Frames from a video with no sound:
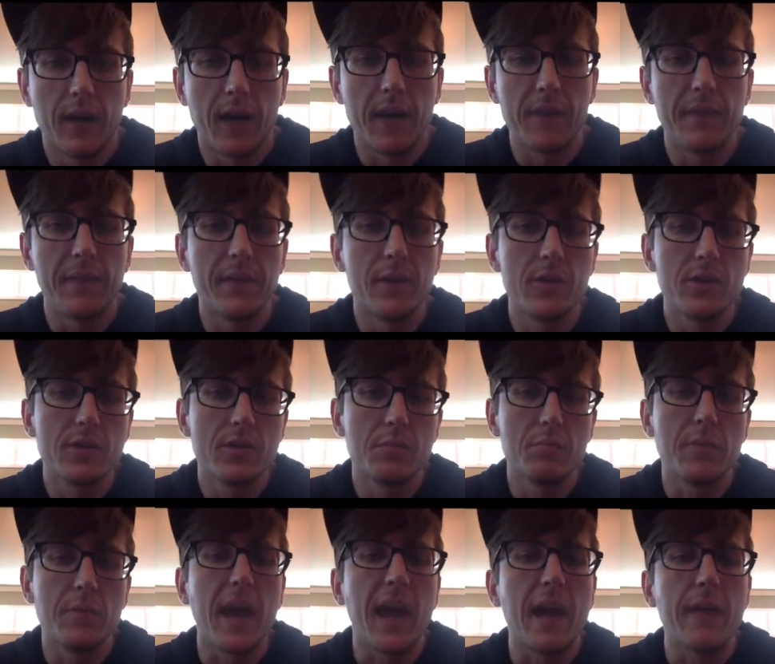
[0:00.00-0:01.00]
And then there's some
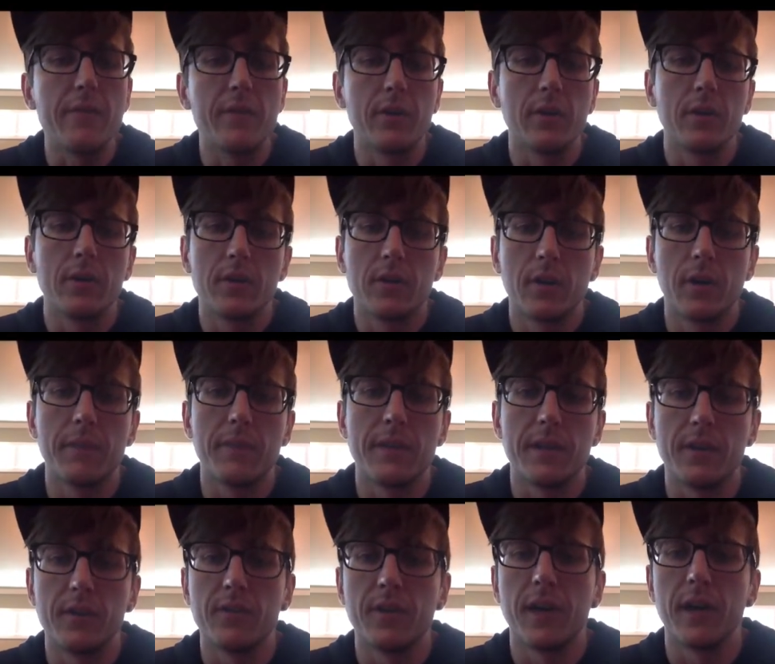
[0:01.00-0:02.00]
behavior on
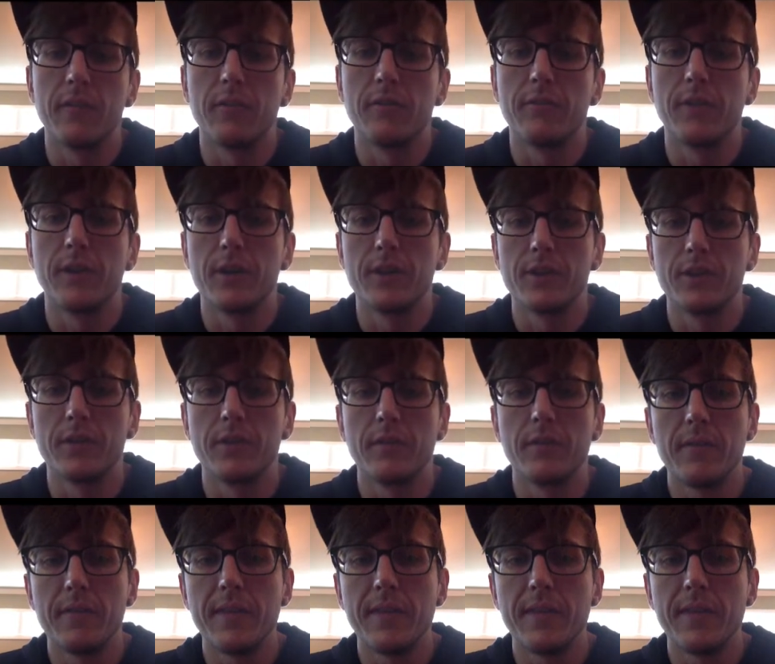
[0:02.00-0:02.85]
the inside of a function.